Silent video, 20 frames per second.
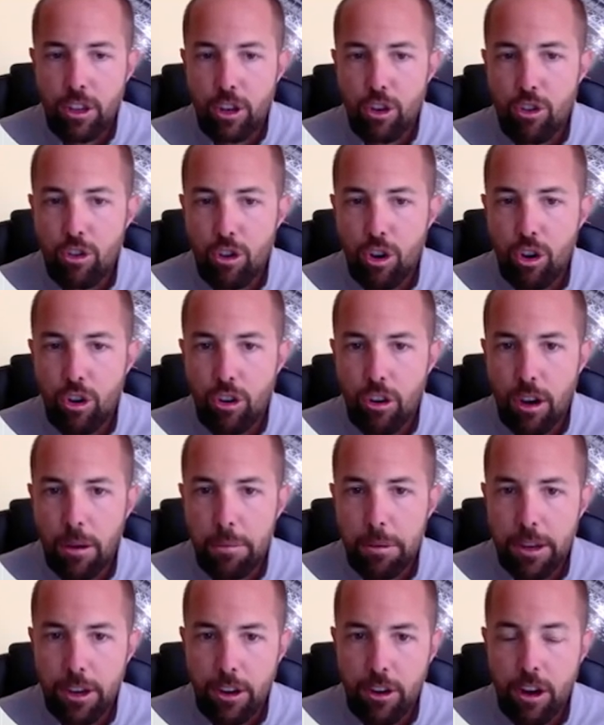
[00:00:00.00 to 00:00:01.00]
the Kroger
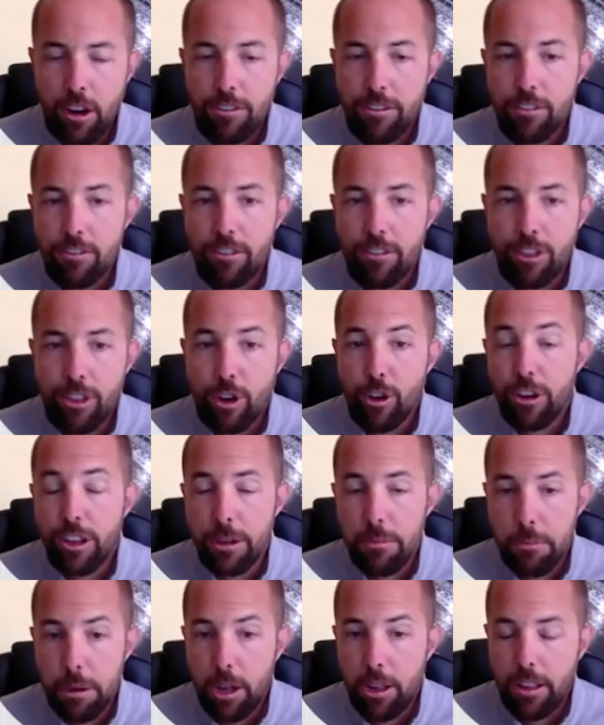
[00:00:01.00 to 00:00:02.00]
up here off of thirty
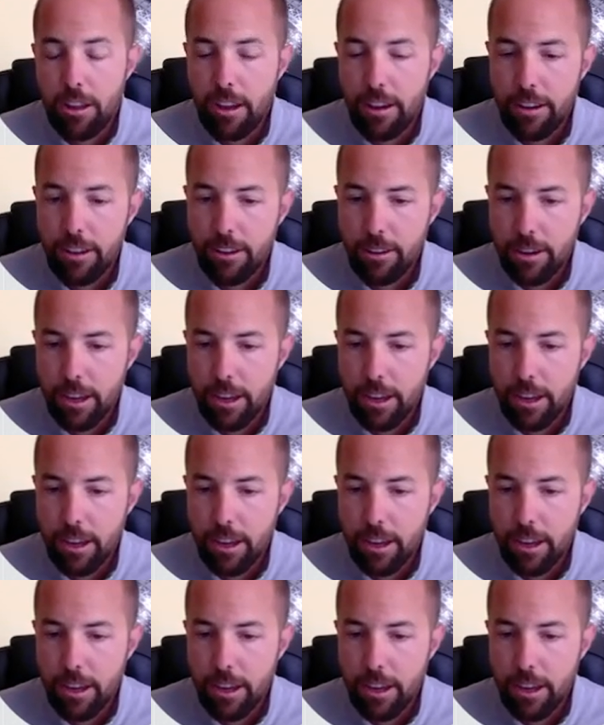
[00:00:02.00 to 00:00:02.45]
and Beltline.